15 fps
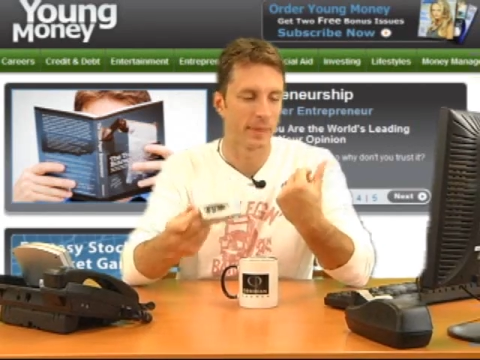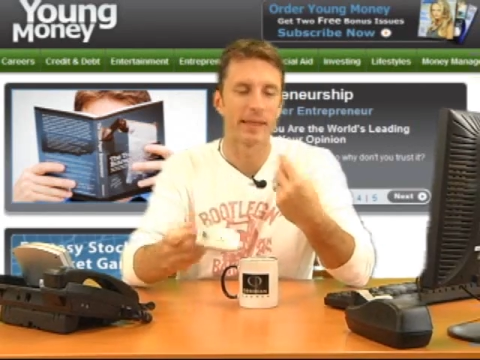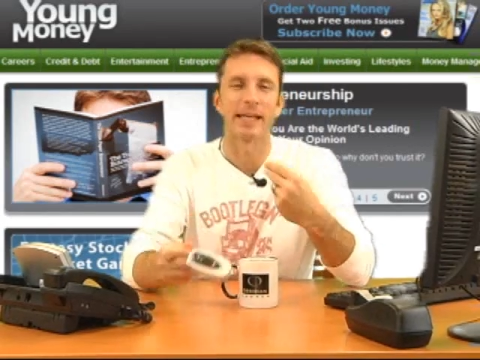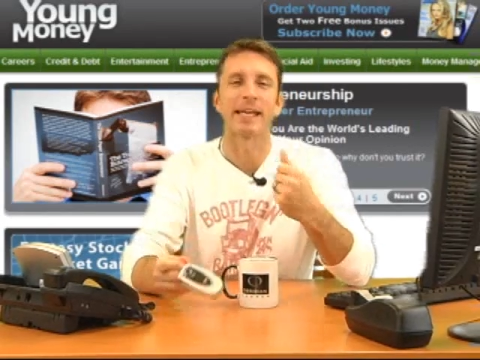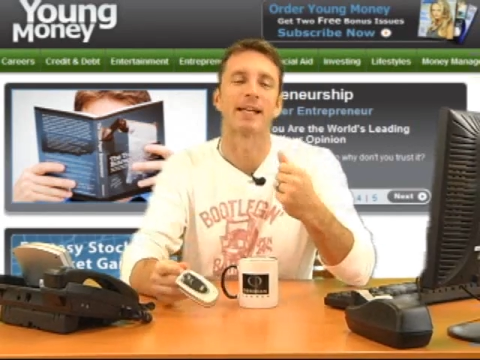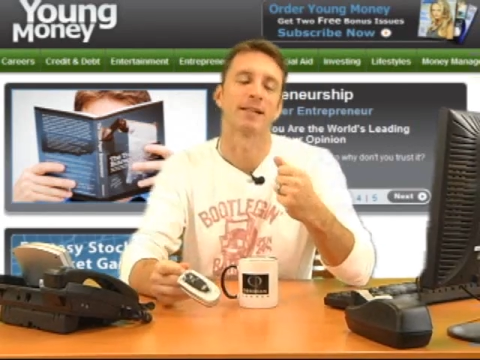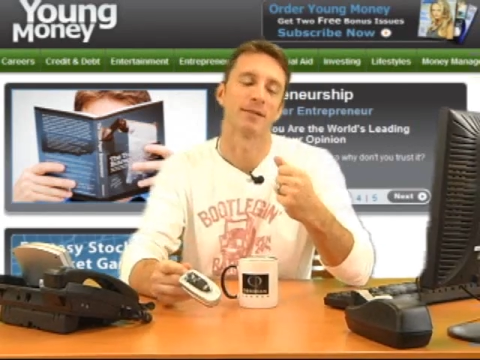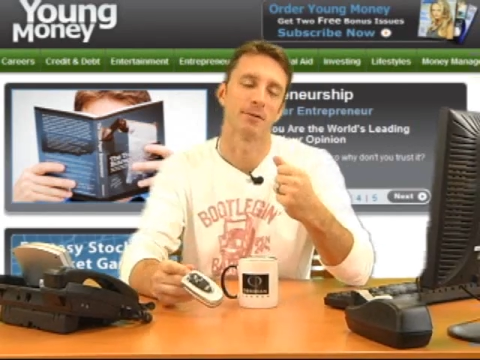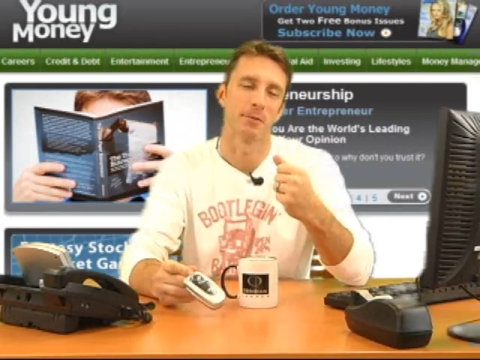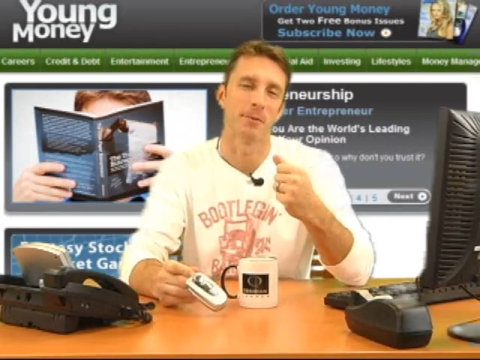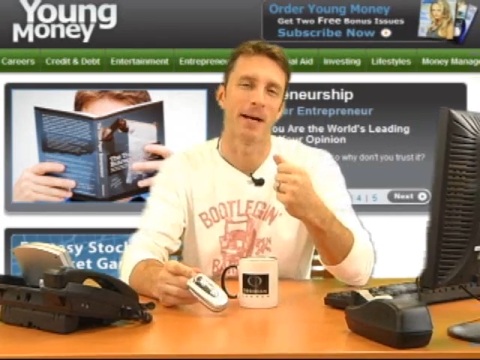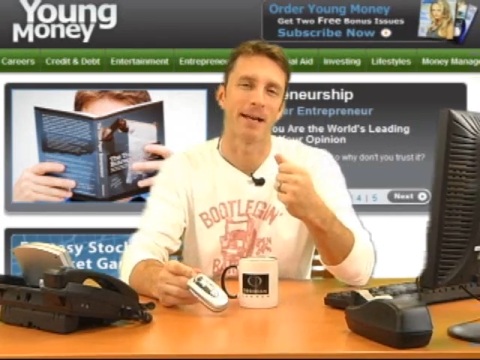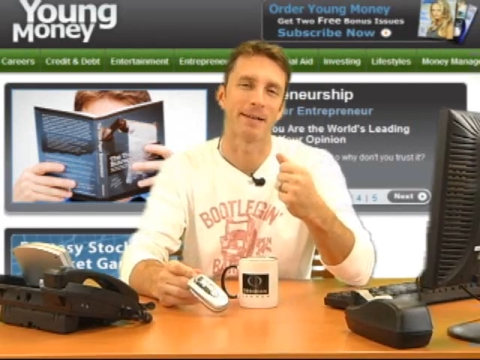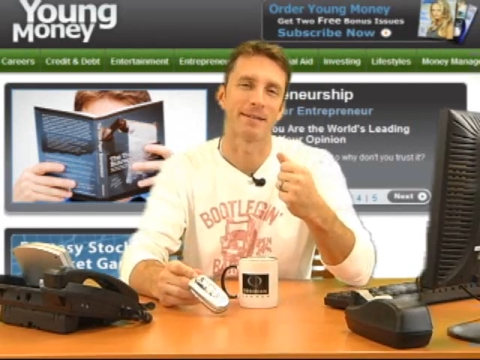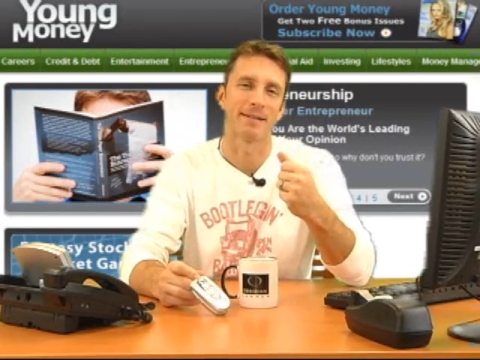they get a little
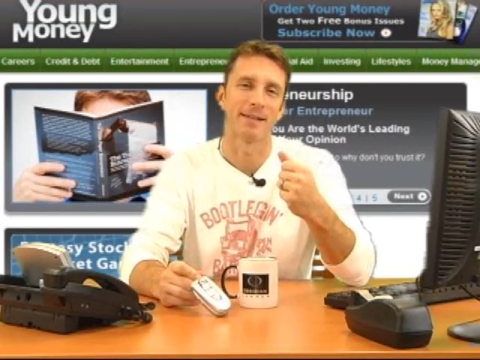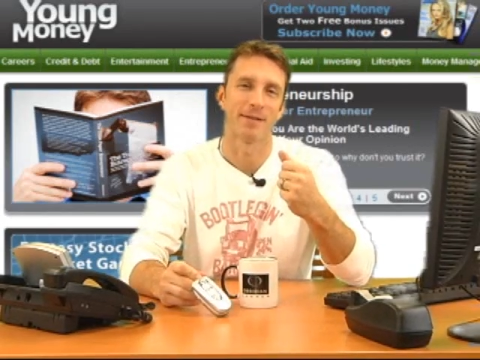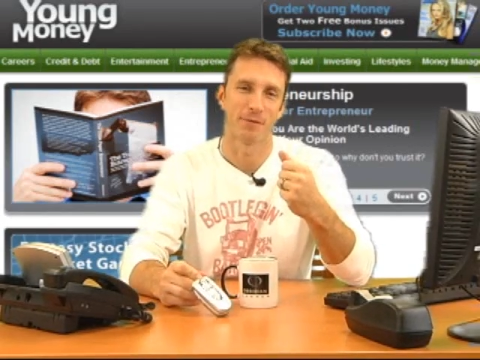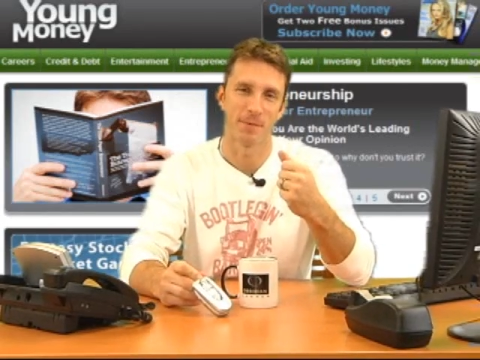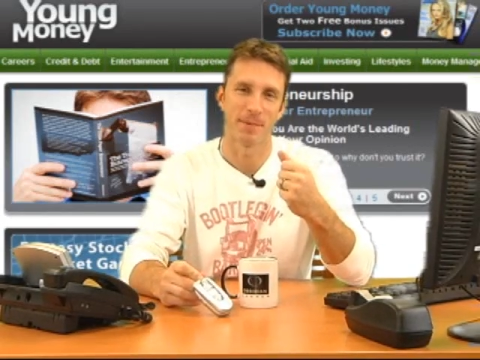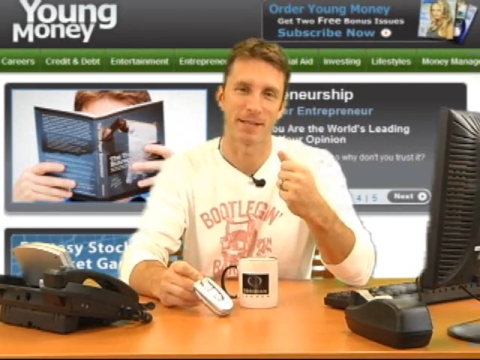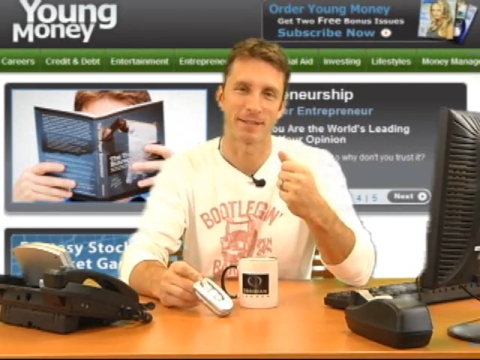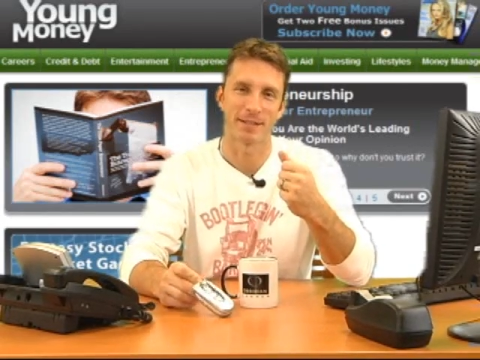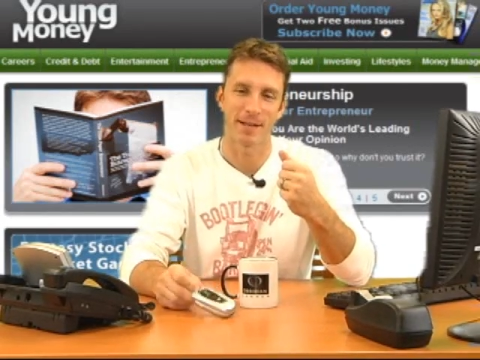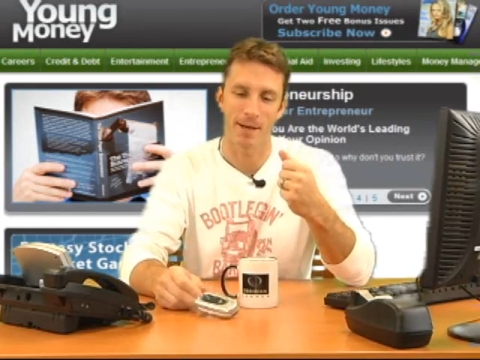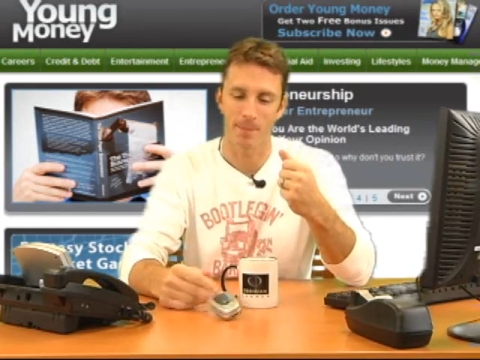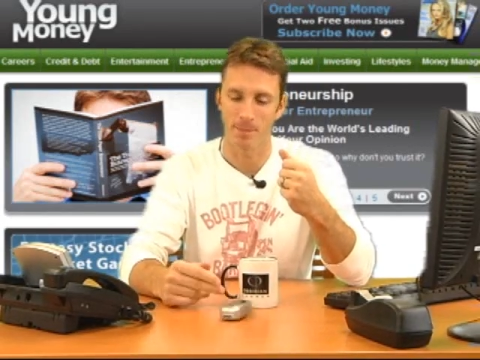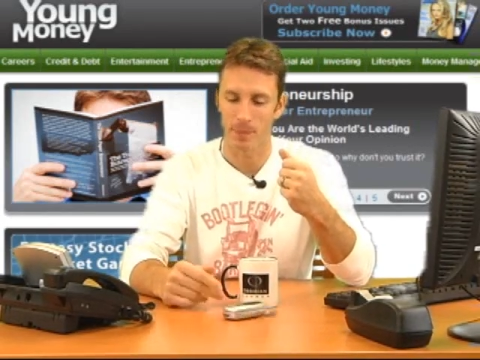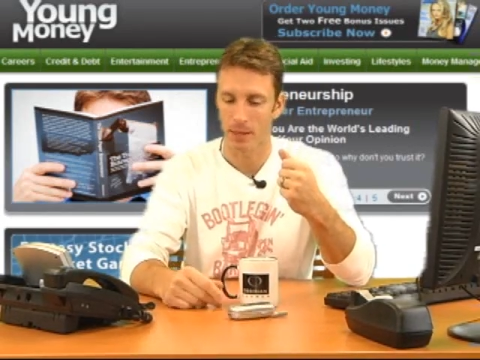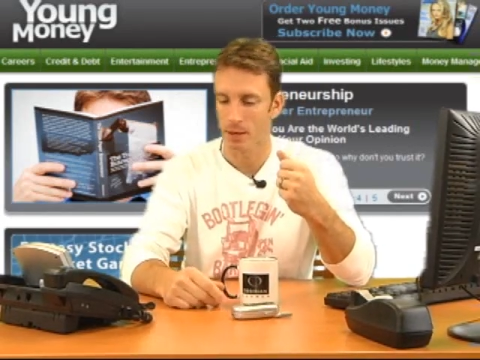wet if you mix it
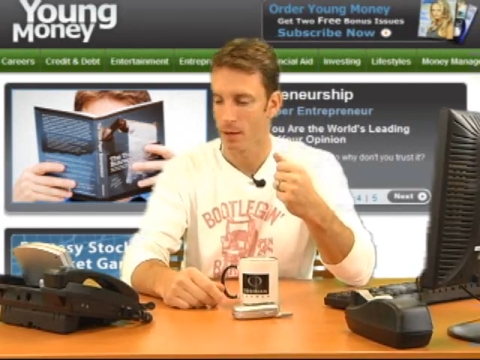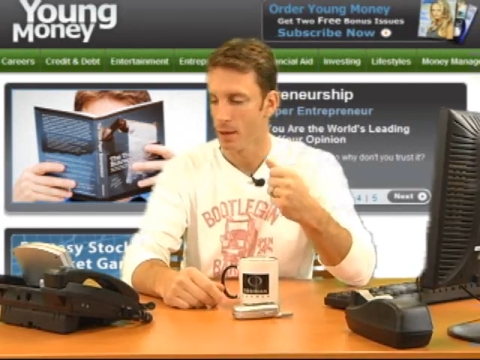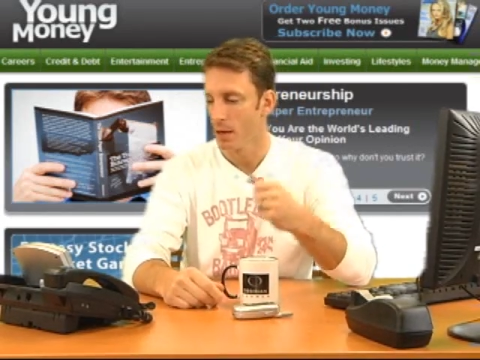up.